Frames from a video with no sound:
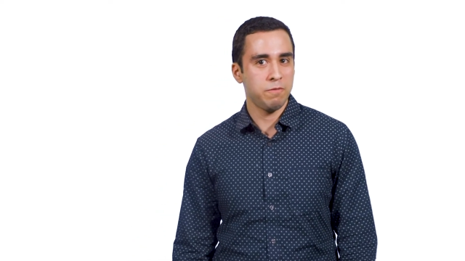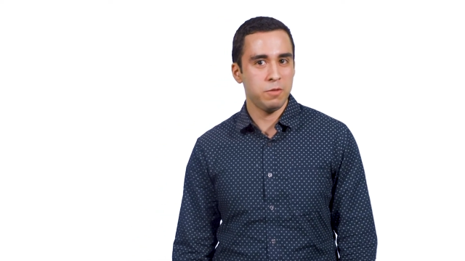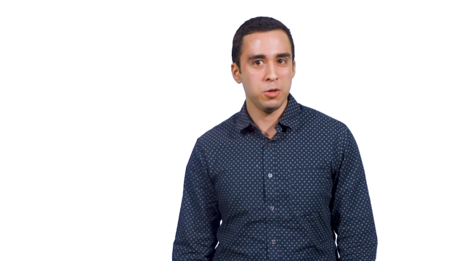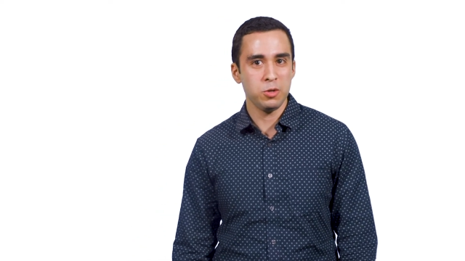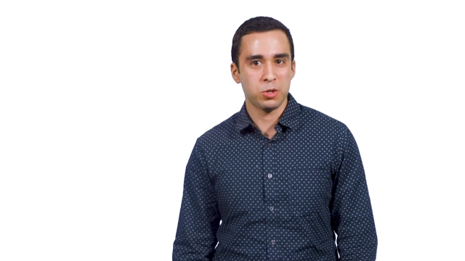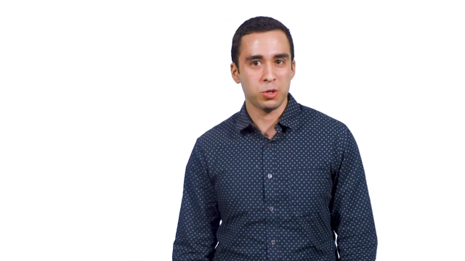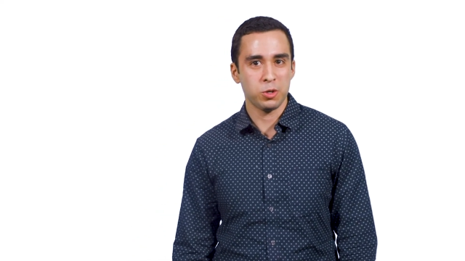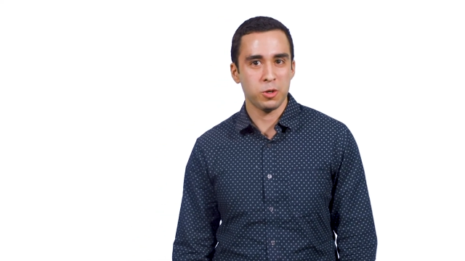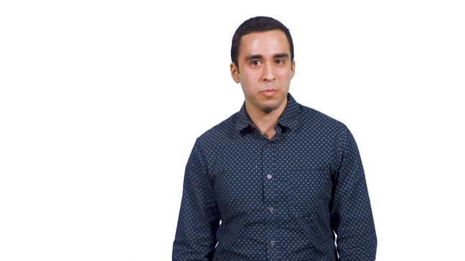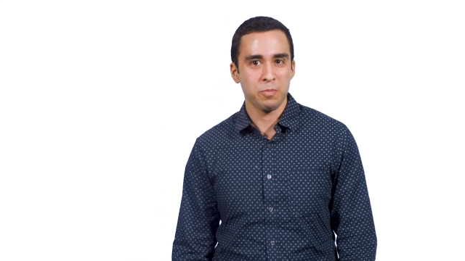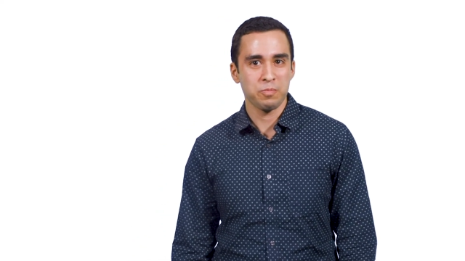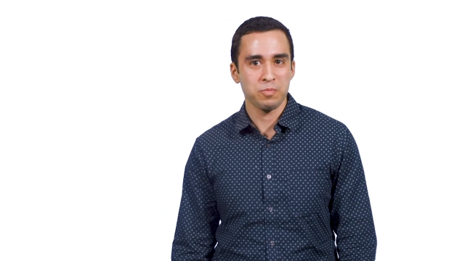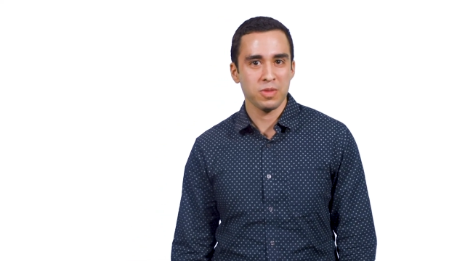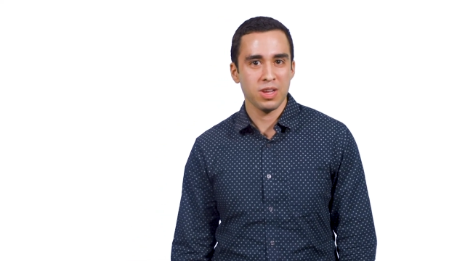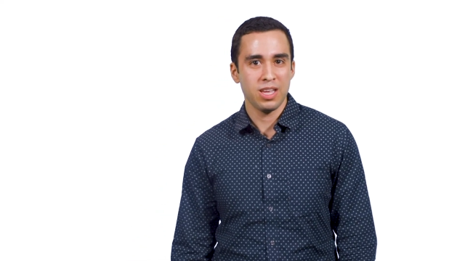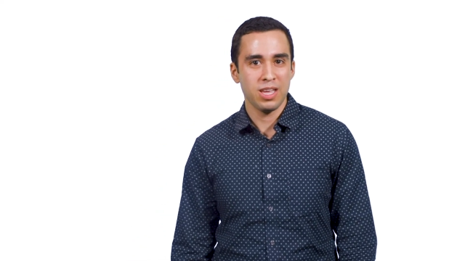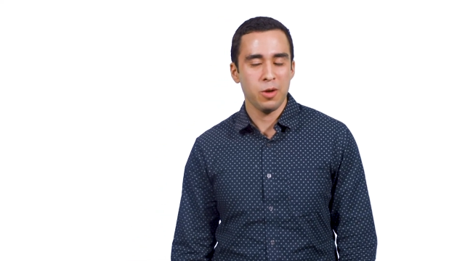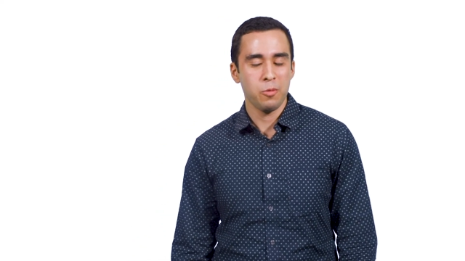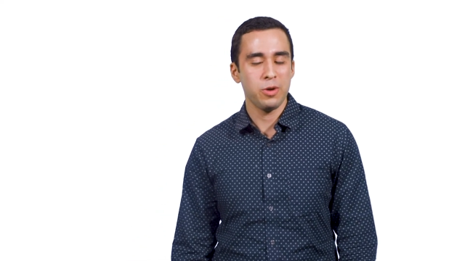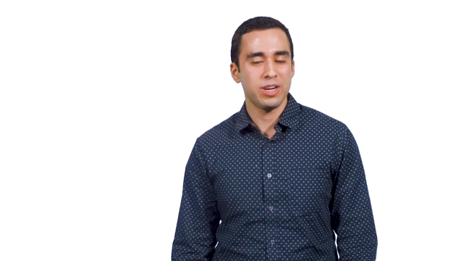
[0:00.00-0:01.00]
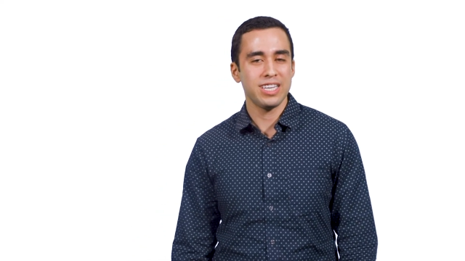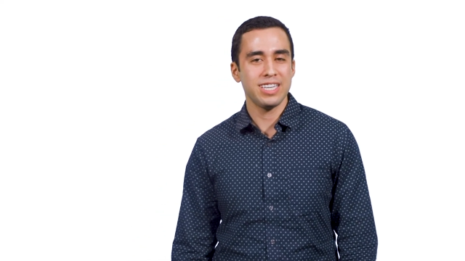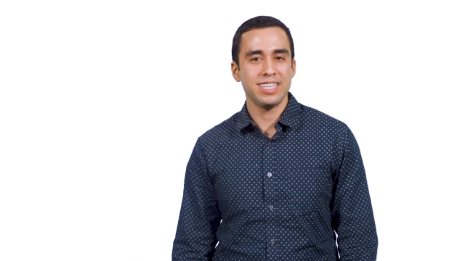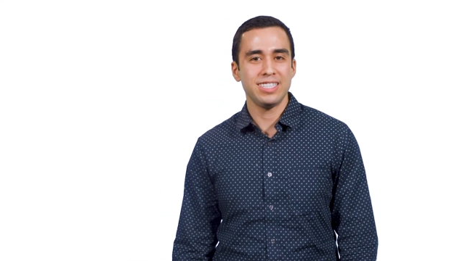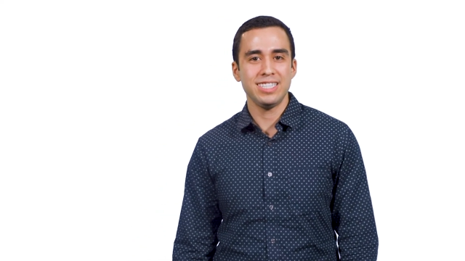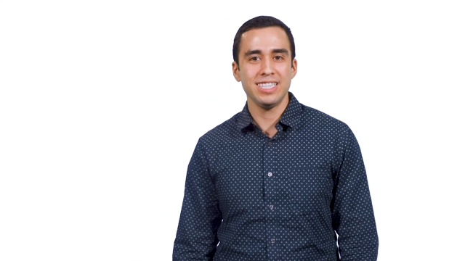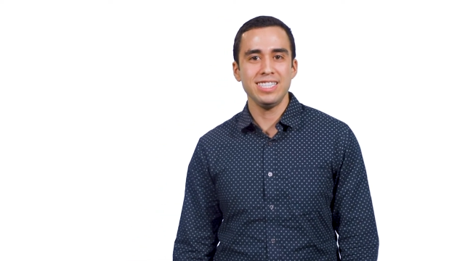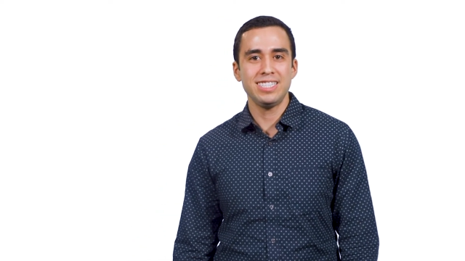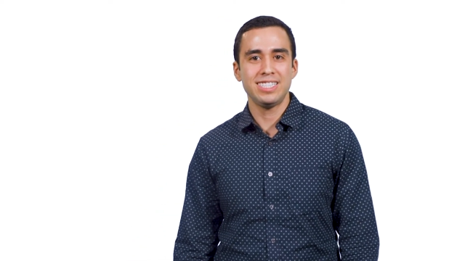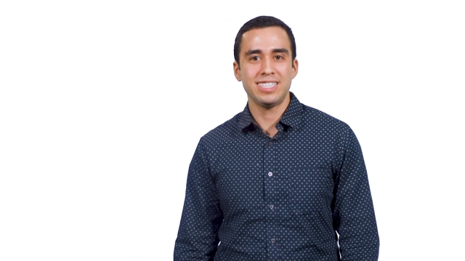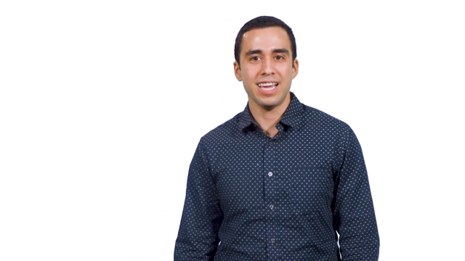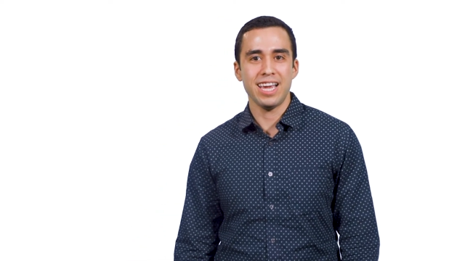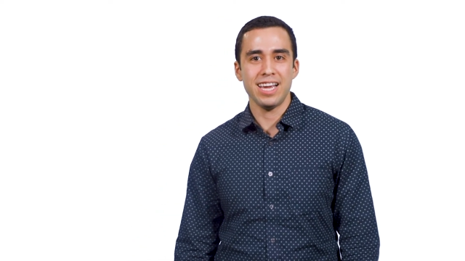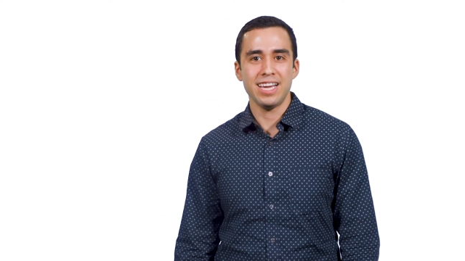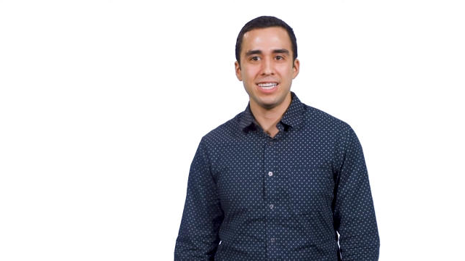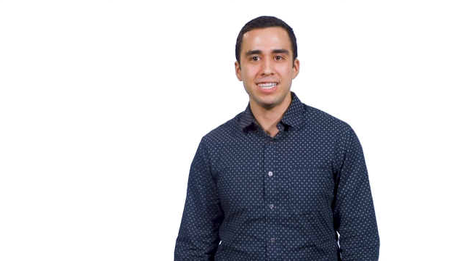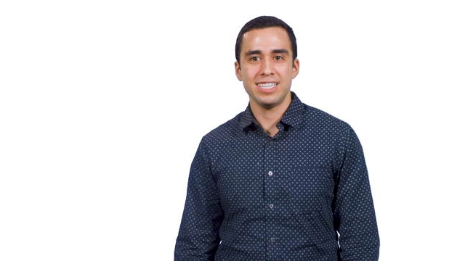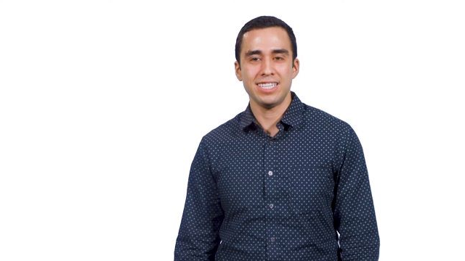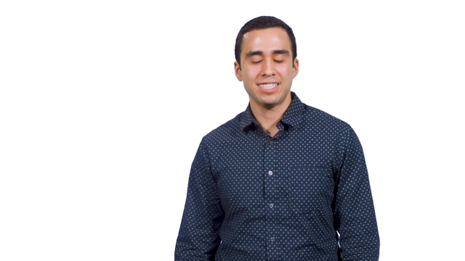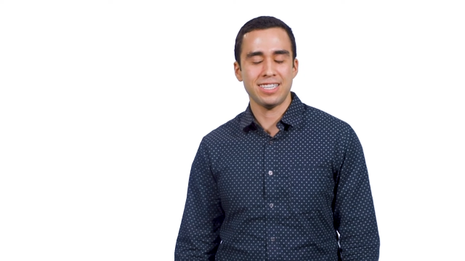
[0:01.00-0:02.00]
future, we can indeed
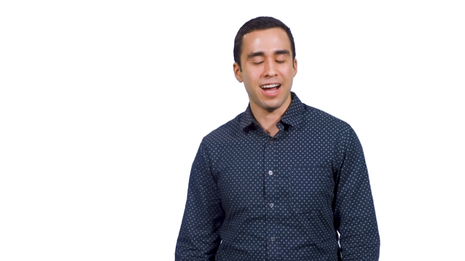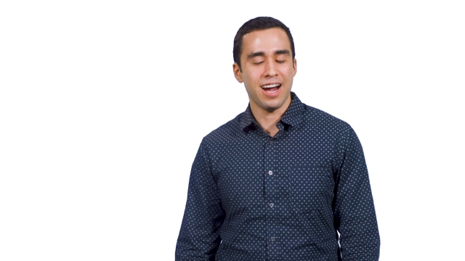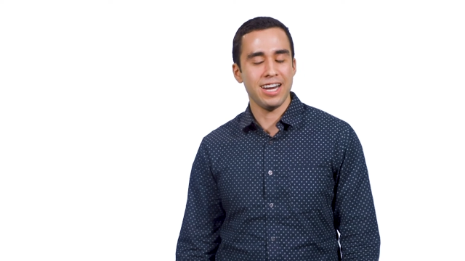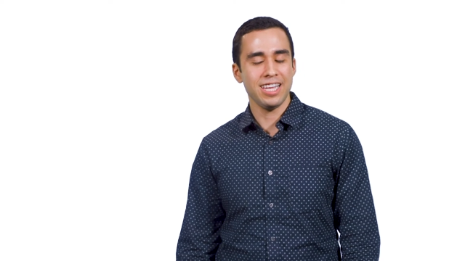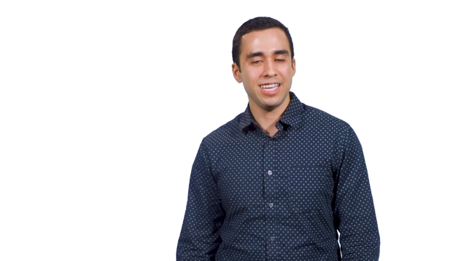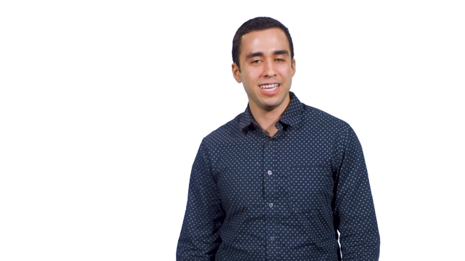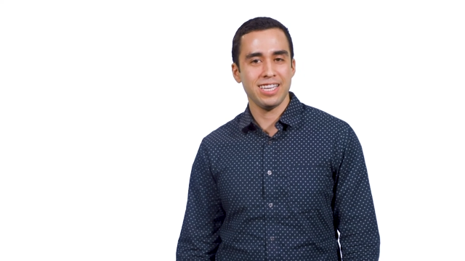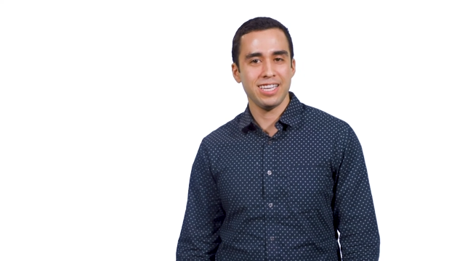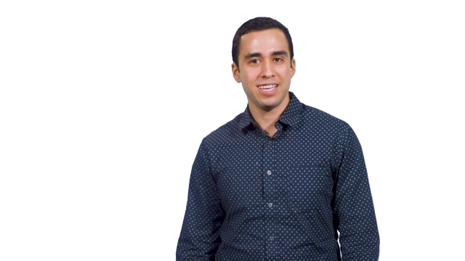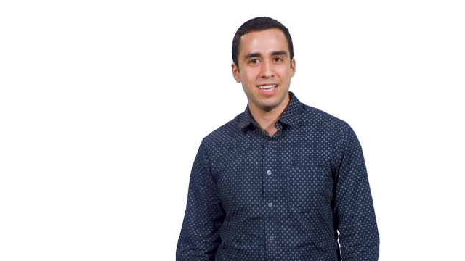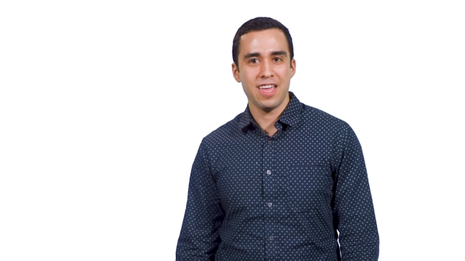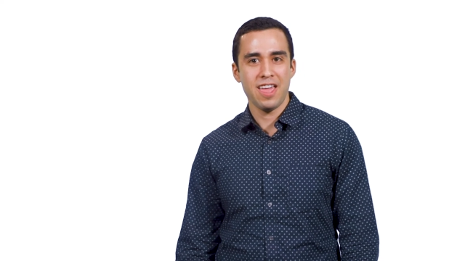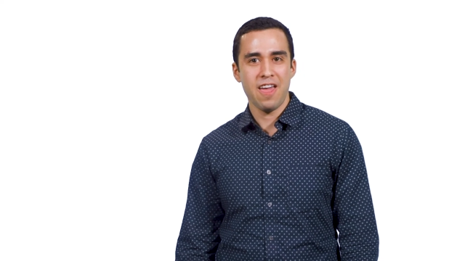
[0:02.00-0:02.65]
say, Scotty,